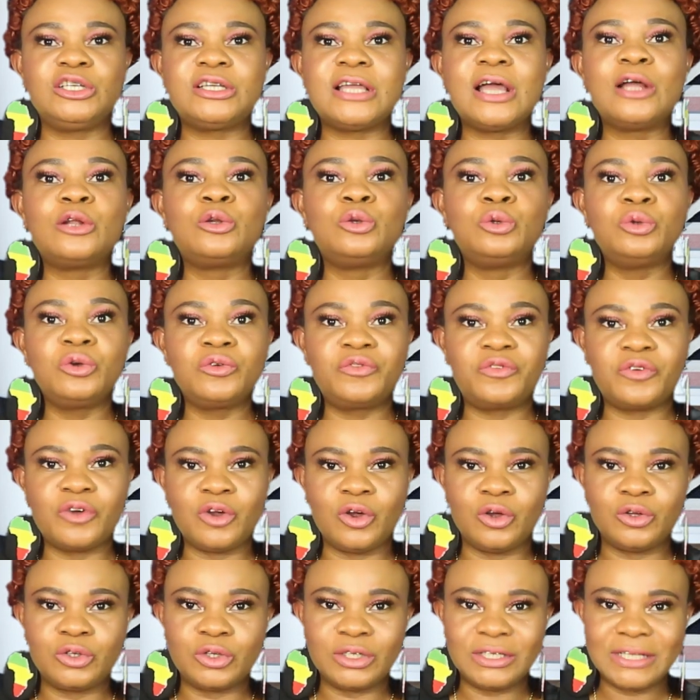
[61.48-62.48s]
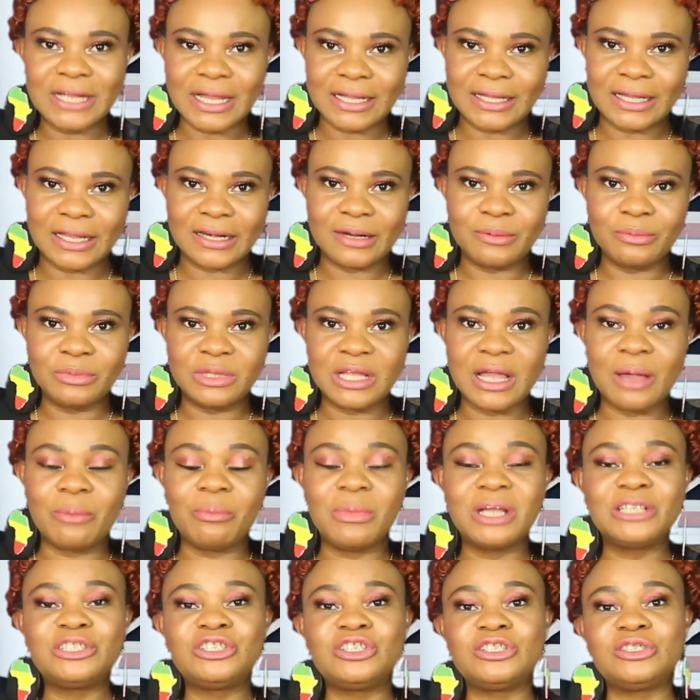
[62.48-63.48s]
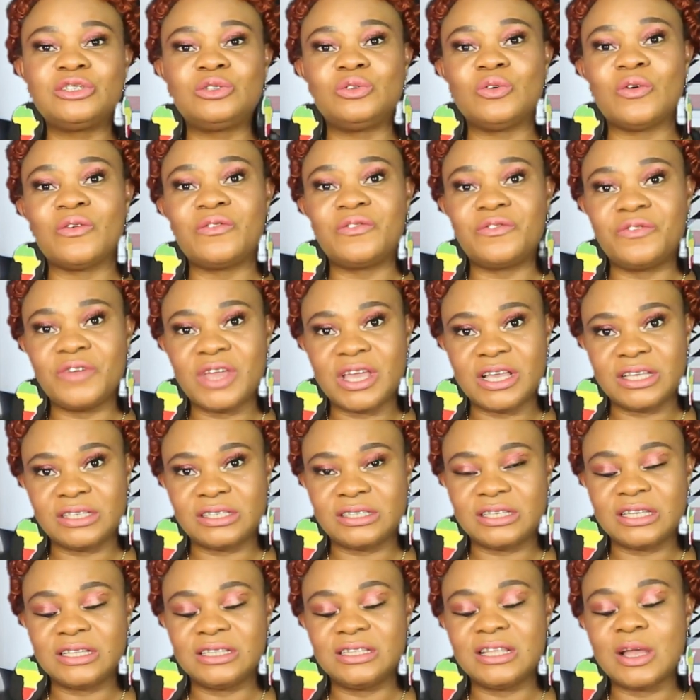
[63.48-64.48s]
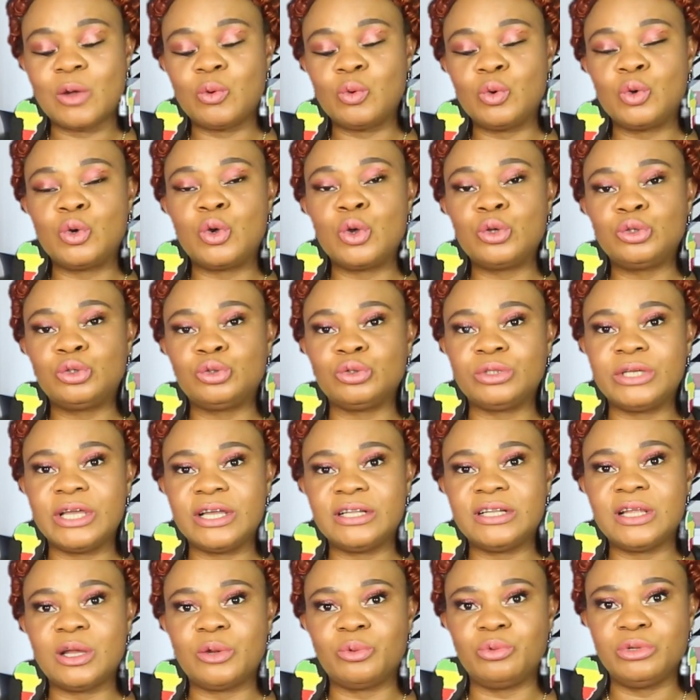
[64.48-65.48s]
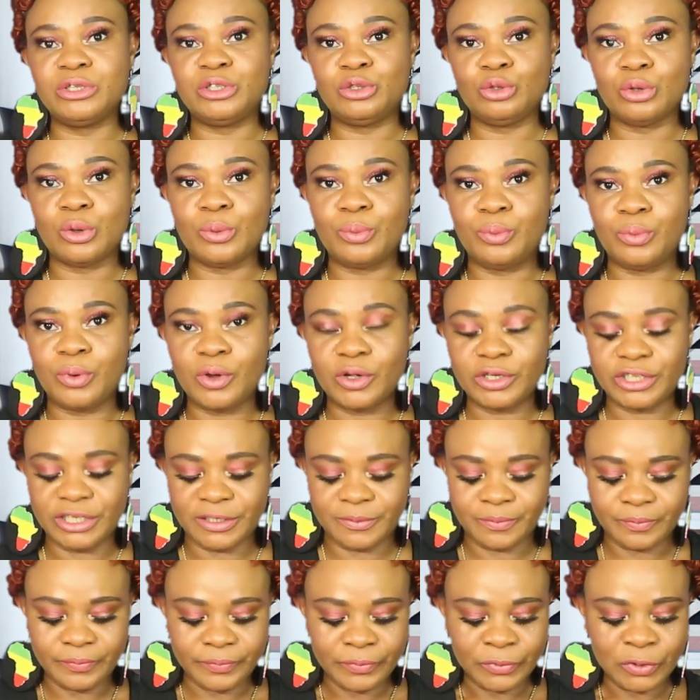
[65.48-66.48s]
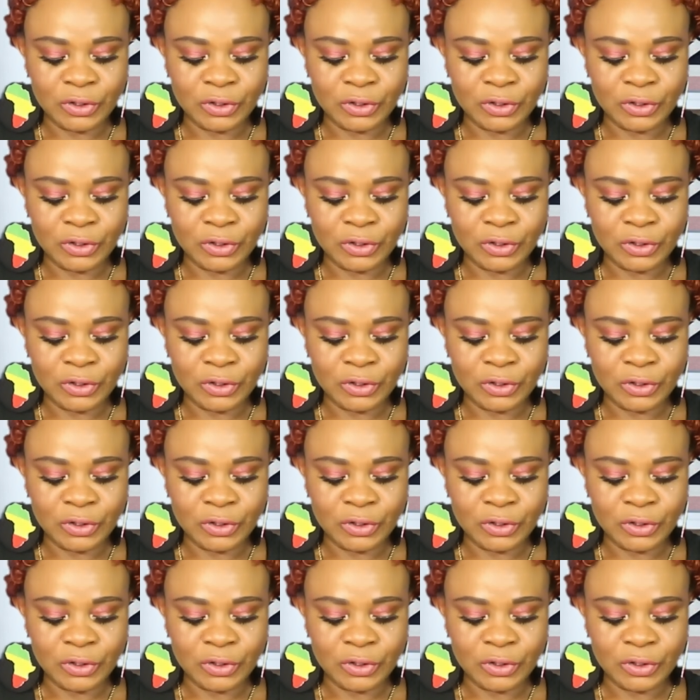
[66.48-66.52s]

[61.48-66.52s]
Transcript: you can look for another cream that matches your face that will go together with your body.